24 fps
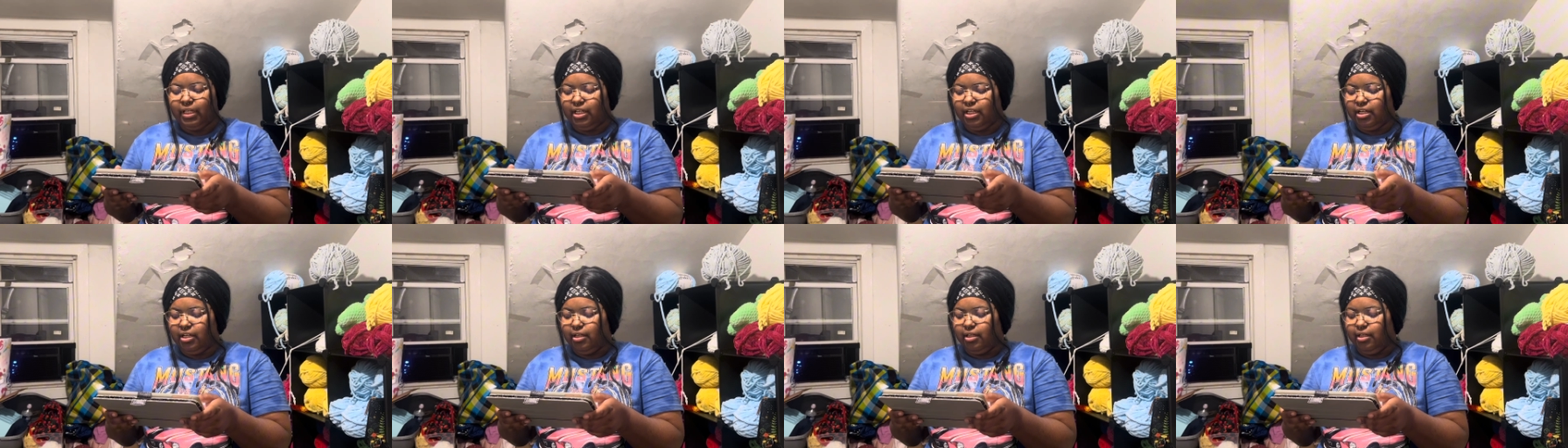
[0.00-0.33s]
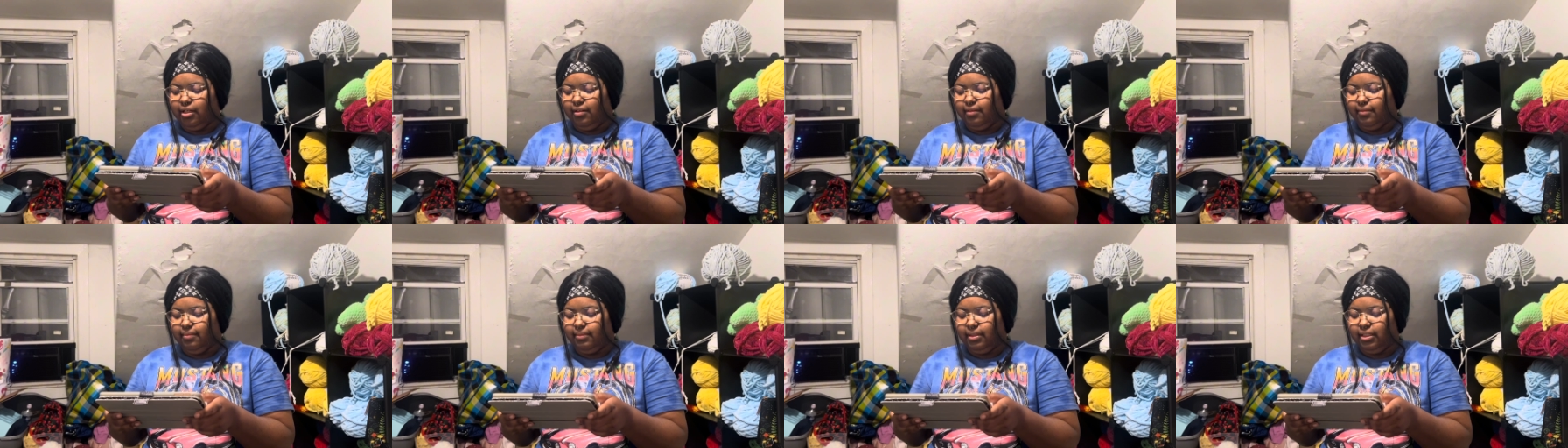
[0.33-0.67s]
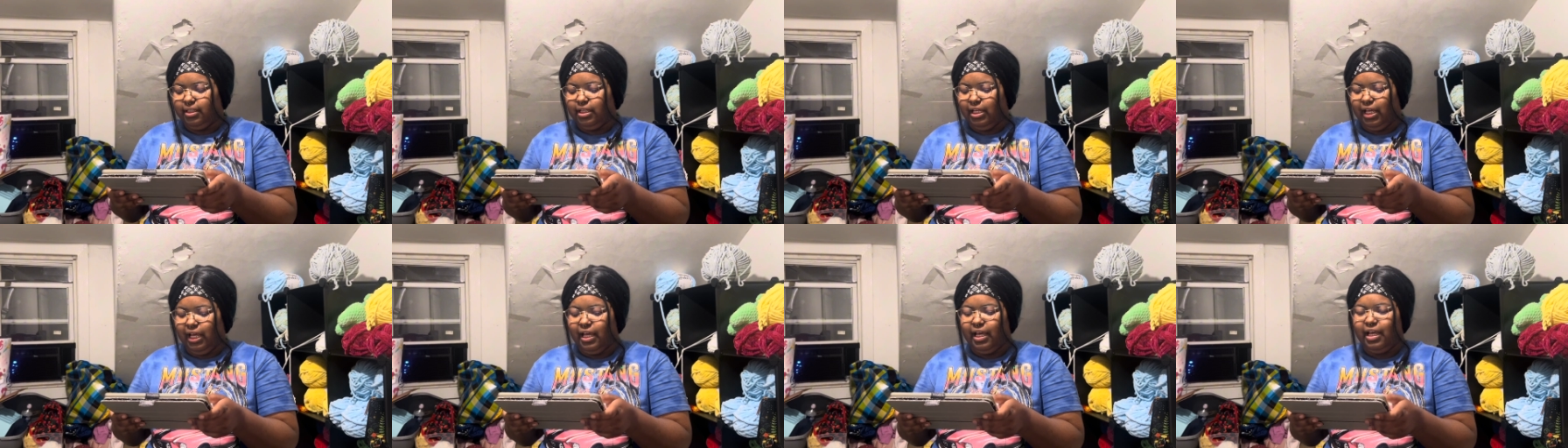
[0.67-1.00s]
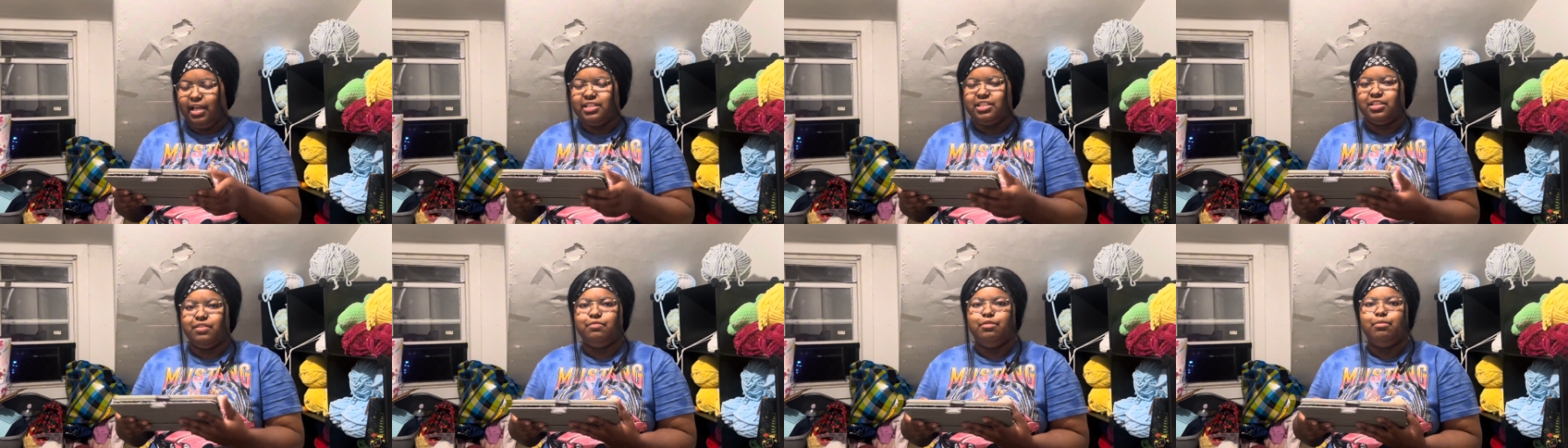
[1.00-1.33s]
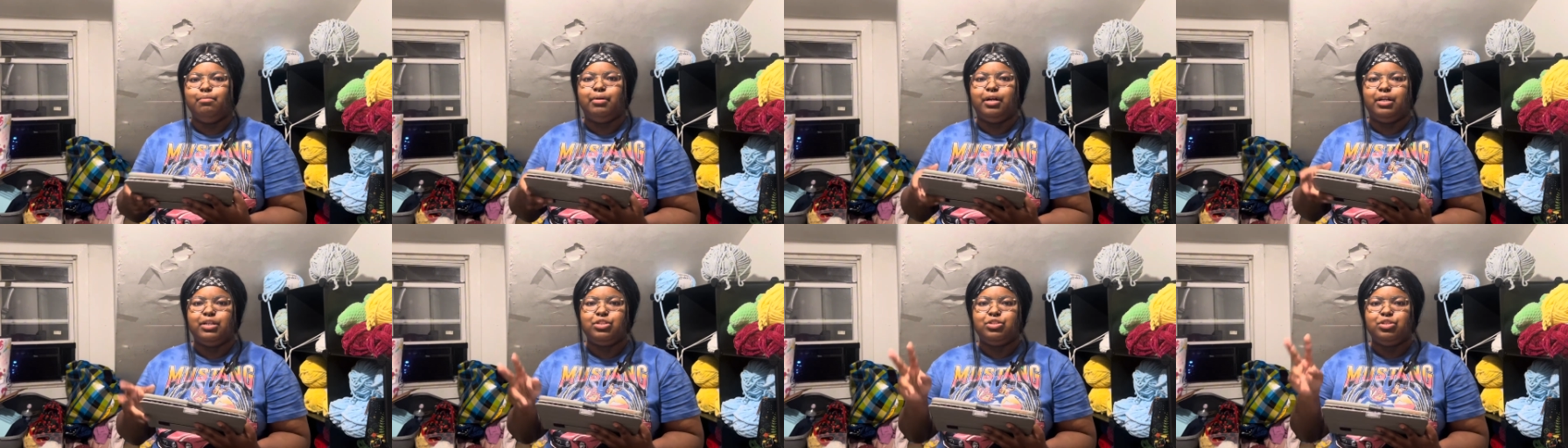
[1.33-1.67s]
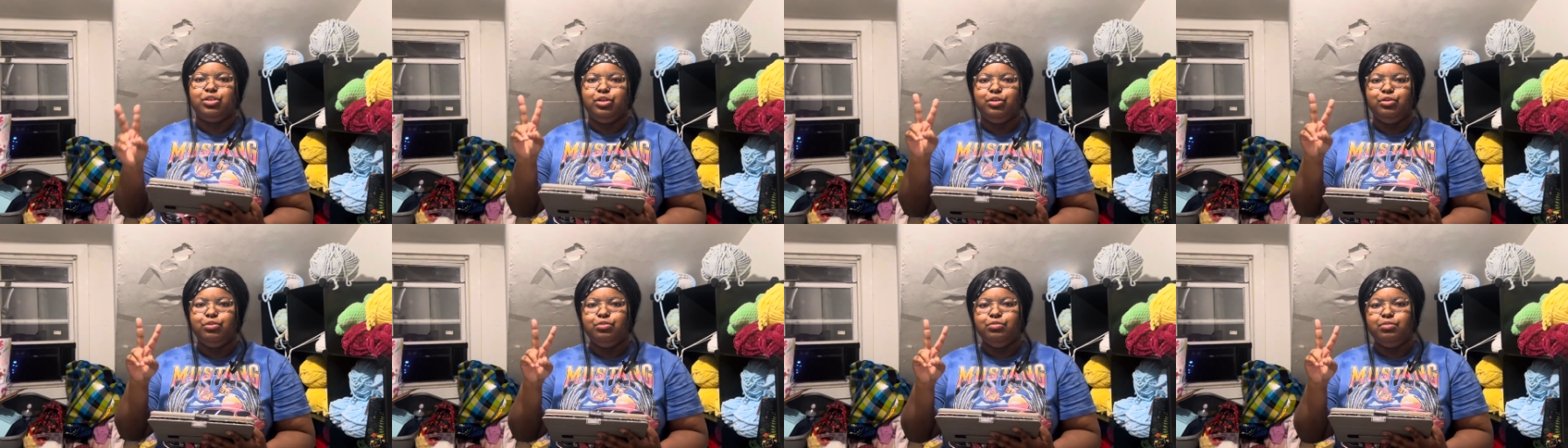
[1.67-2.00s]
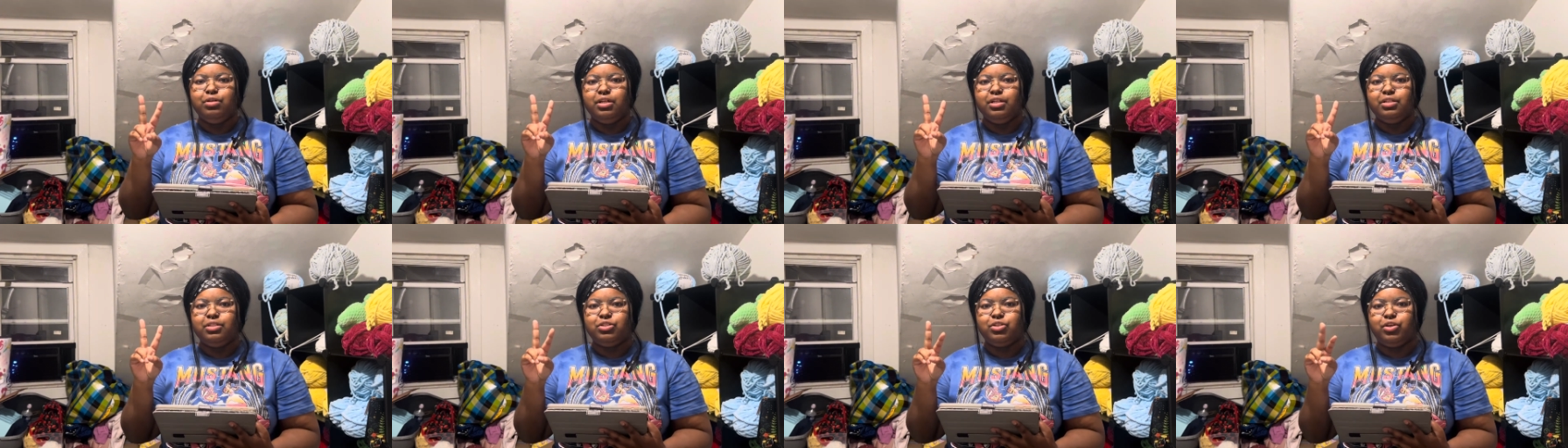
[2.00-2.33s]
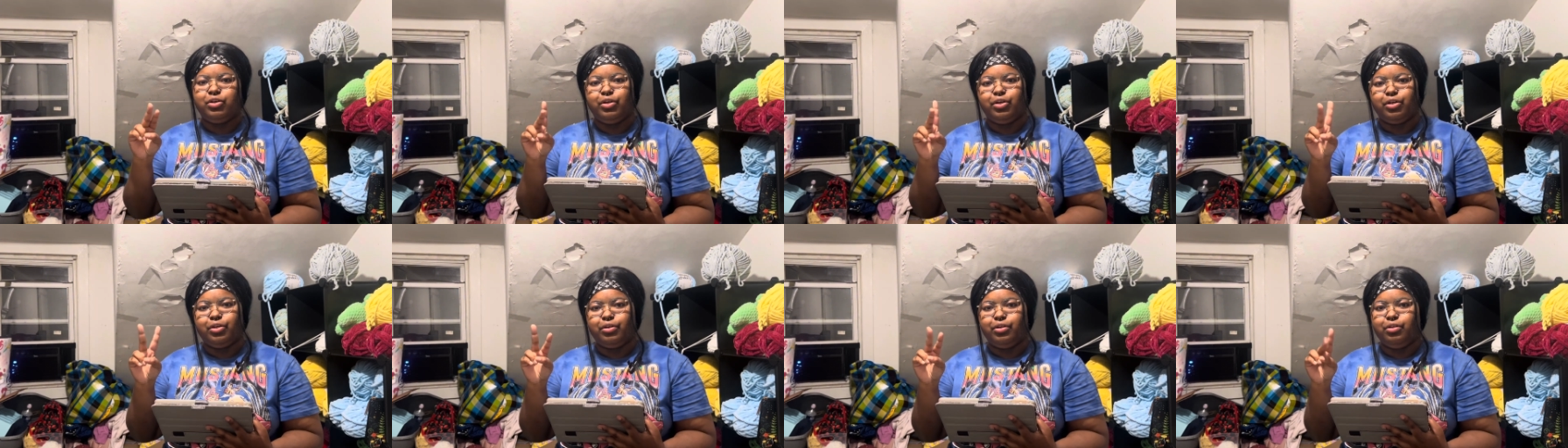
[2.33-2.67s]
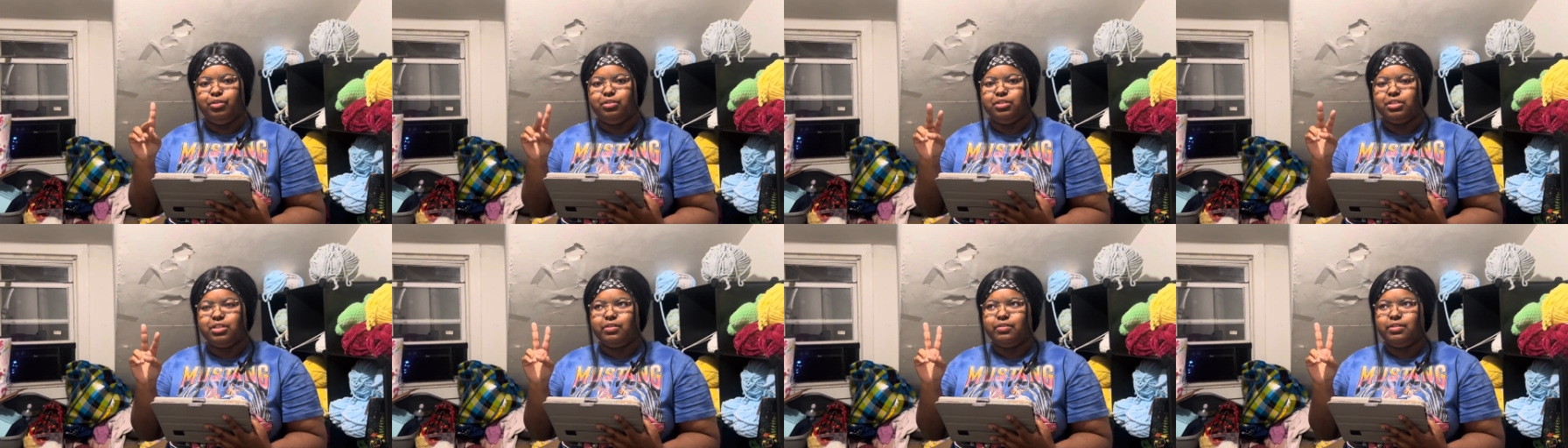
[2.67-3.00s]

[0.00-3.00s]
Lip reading: I had someone bought two turtles.